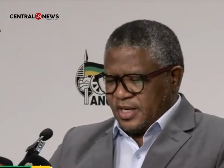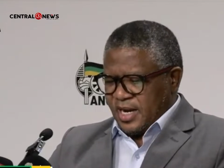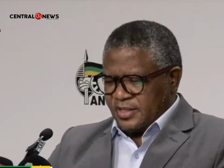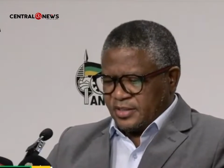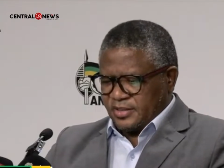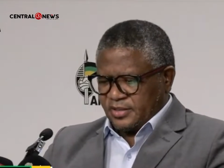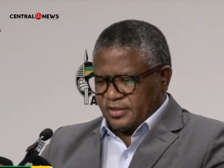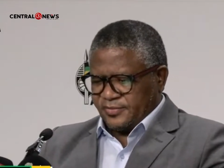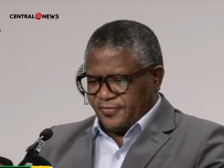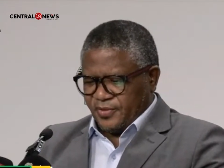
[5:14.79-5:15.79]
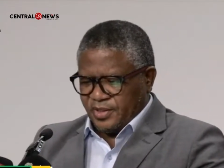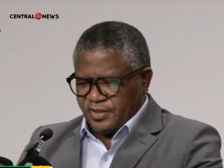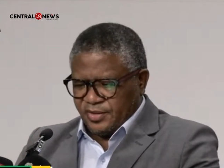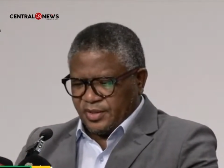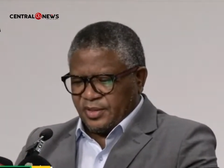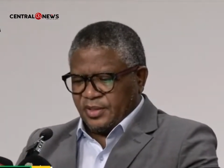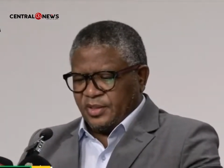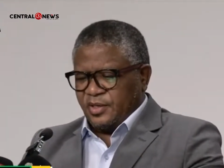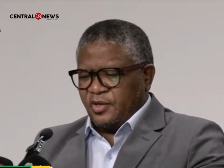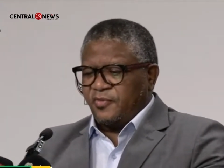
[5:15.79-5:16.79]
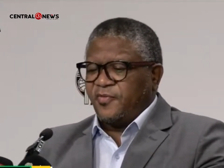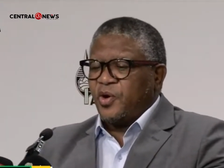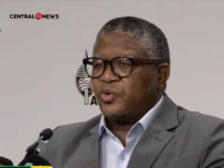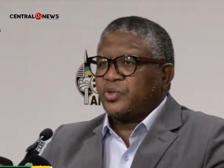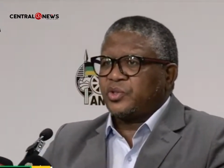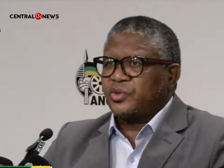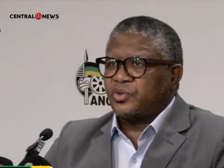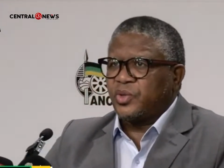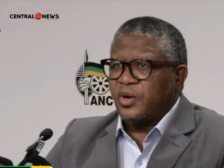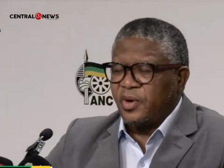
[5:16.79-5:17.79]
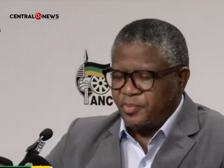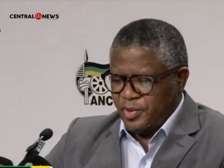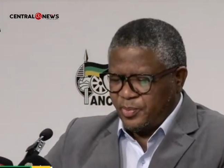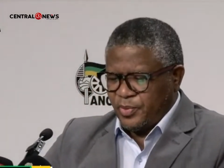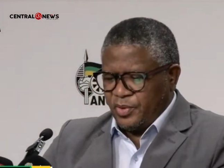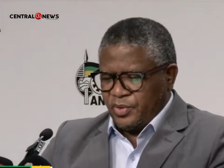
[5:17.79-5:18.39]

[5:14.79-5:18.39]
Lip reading: asked for the vote to our people,